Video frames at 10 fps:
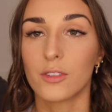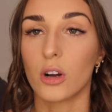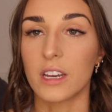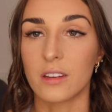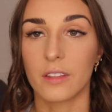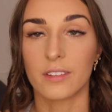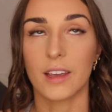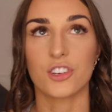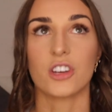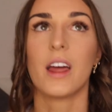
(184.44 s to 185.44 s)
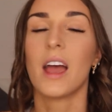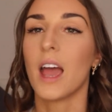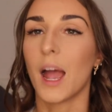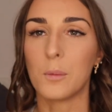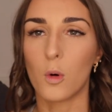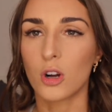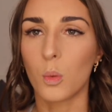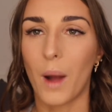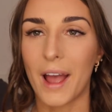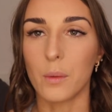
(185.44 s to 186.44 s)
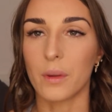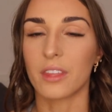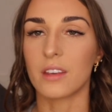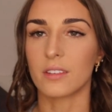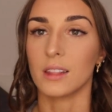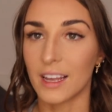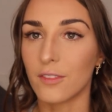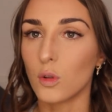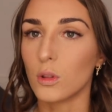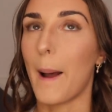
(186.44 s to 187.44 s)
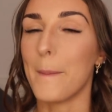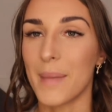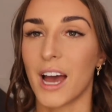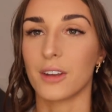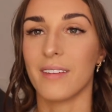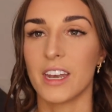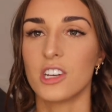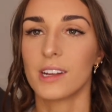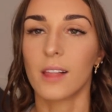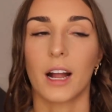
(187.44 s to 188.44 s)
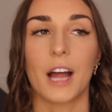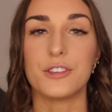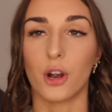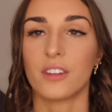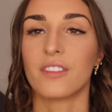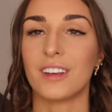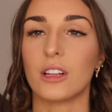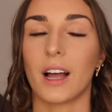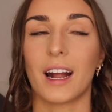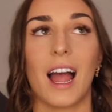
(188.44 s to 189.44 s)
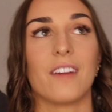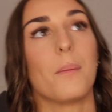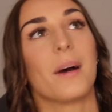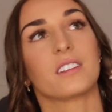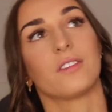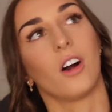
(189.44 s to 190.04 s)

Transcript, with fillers: got into the session and walk away with this level amount of energy. Like I don't feel like I have a massive